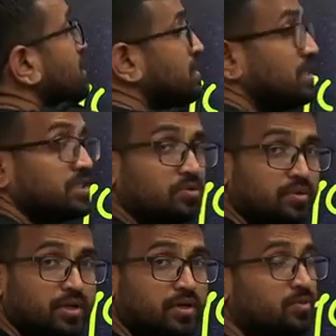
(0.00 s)
is
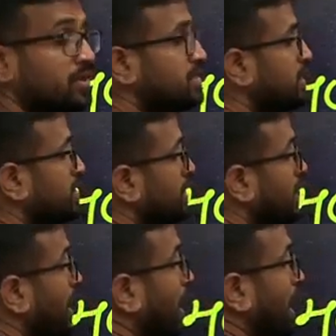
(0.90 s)
26
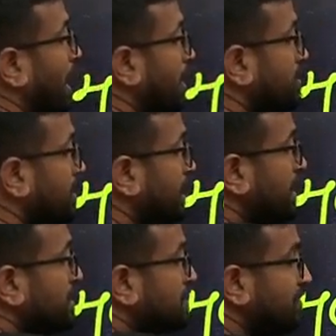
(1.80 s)
and the
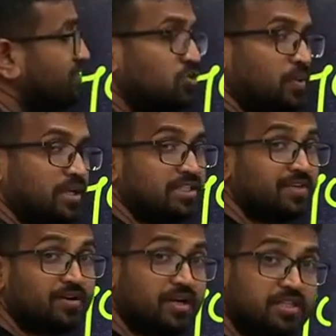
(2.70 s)
HCF is
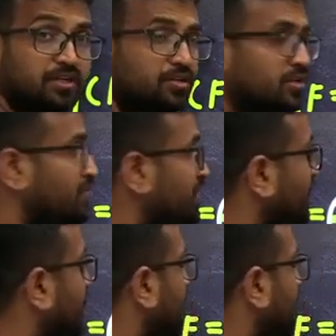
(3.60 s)
27, listen to this very, very